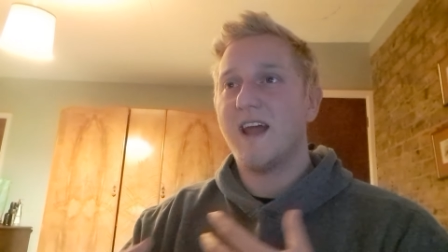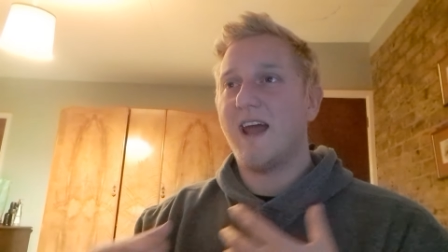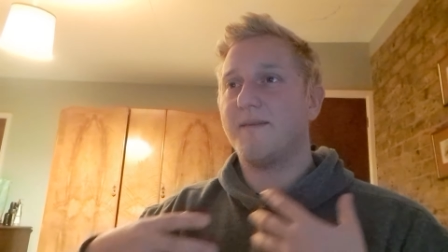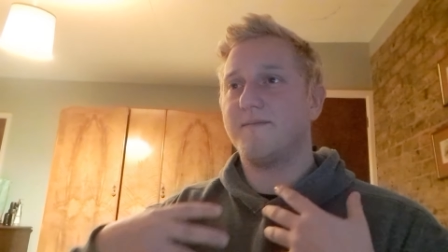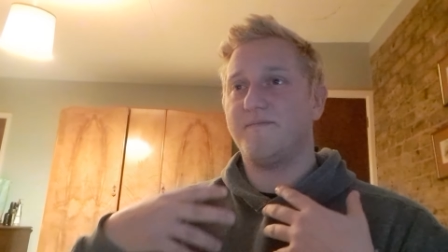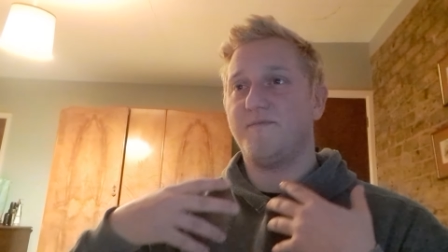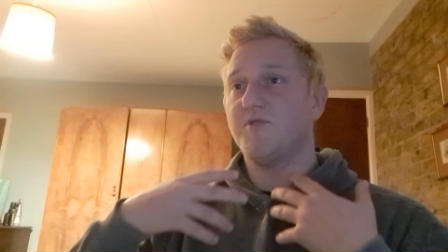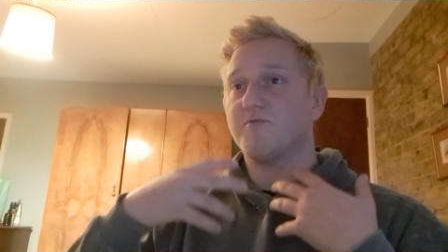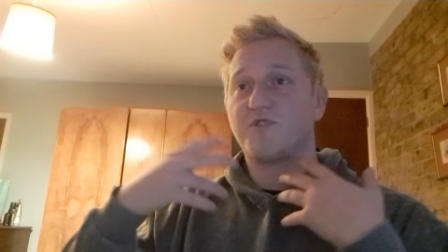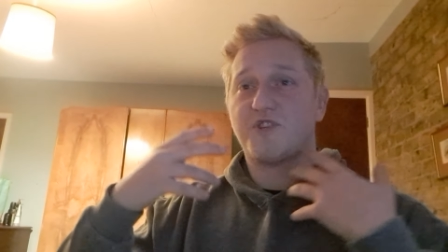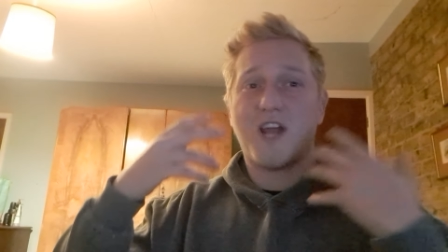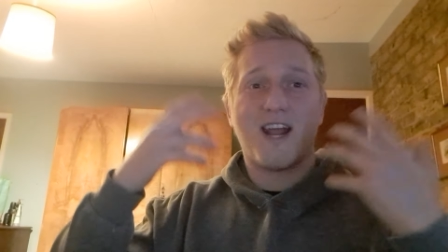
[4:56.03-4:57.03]
And you
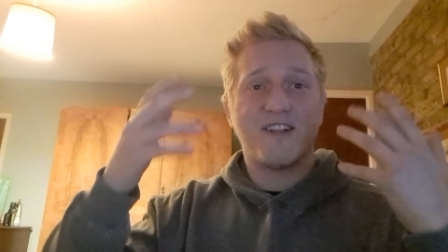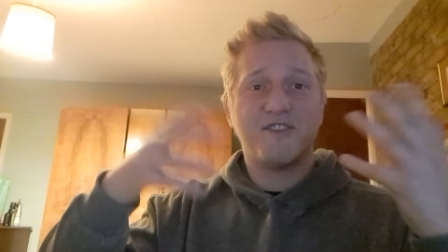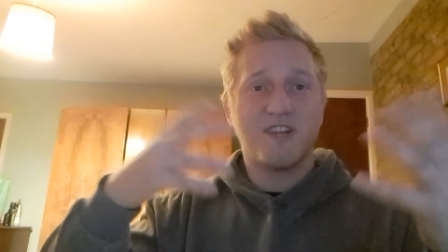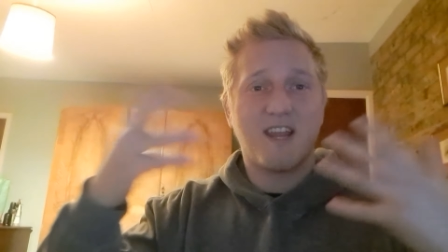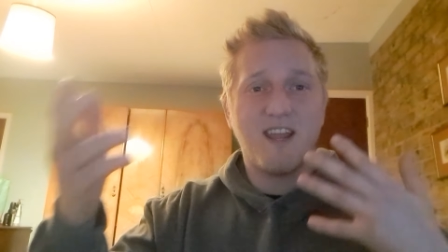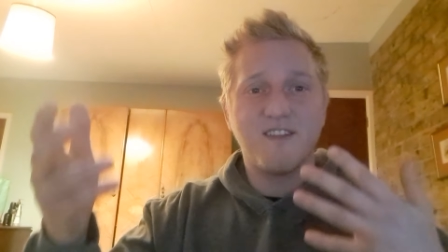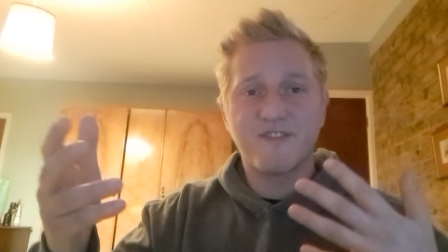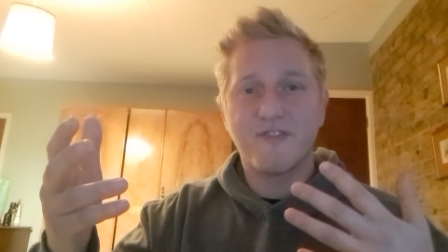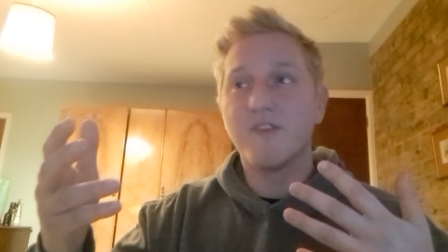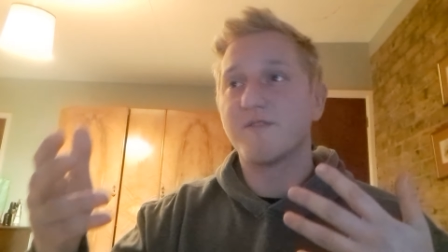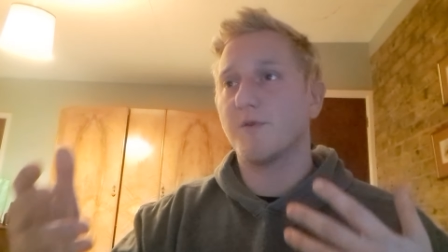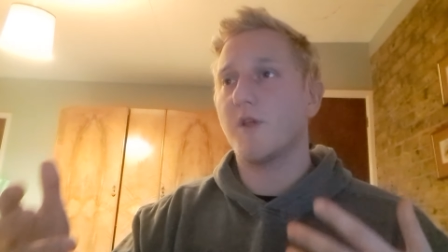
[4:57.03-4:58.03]
know, challenging his
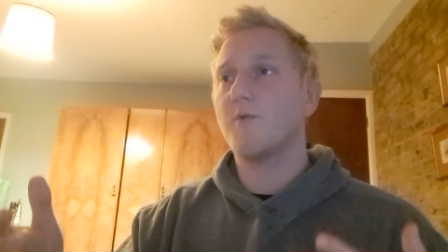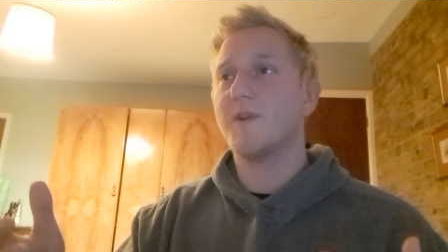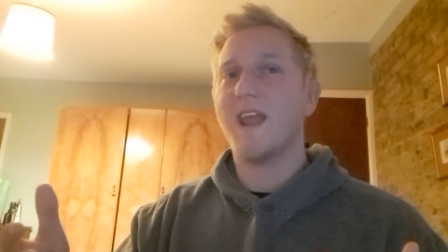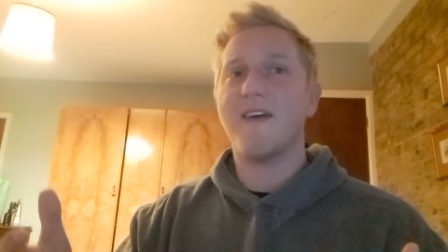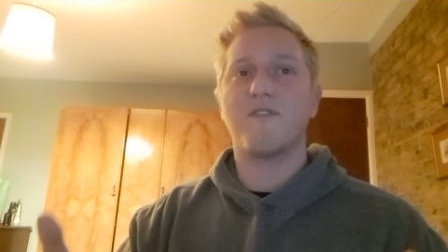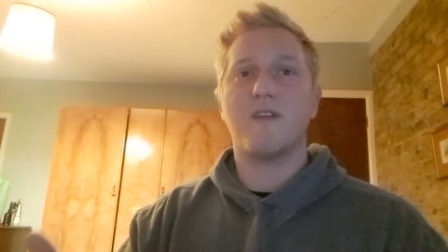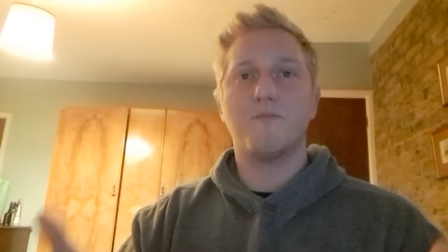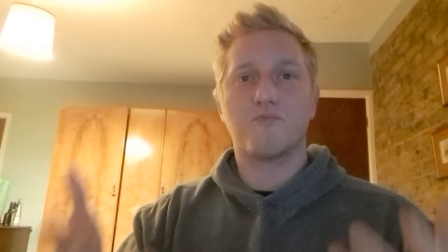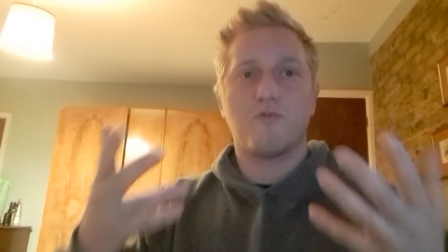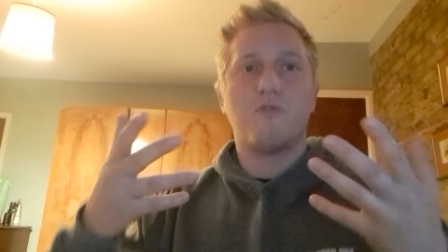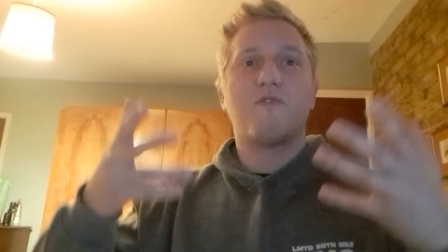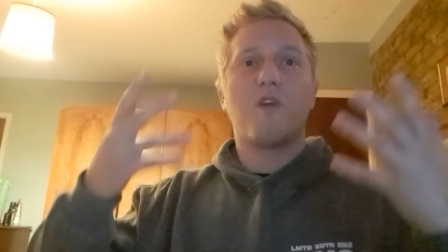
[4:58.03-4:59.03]
views will only ever
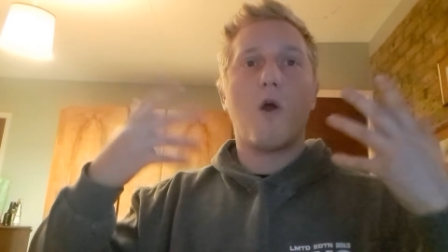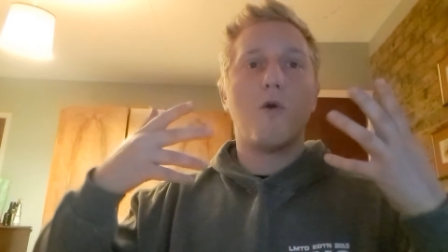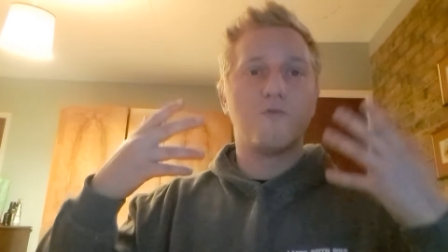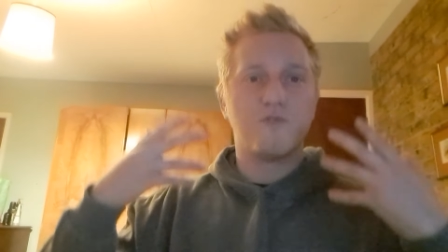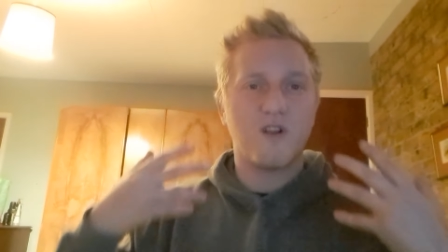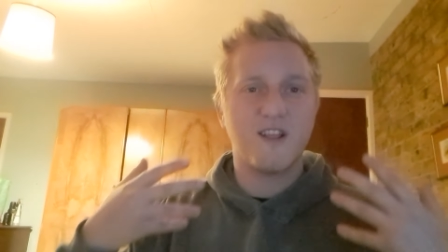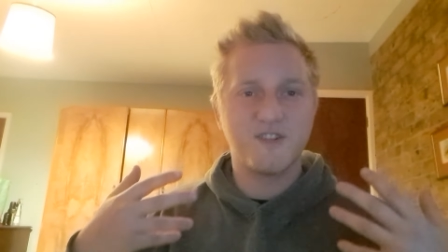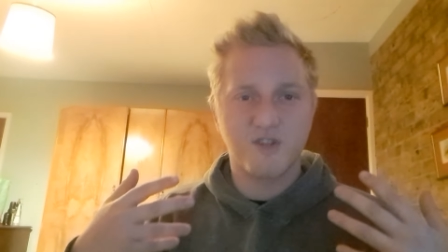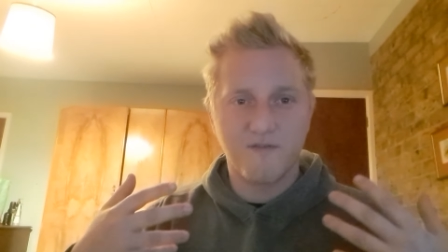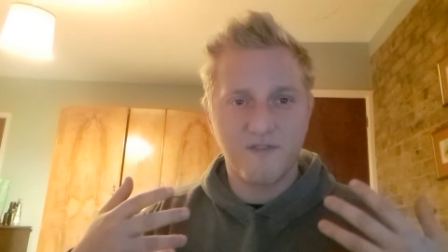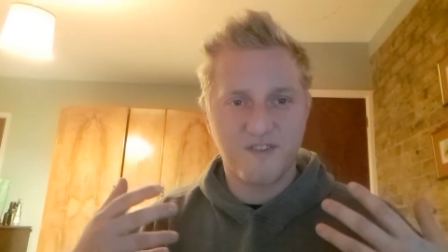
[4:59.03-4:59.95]
improve your own knowledge on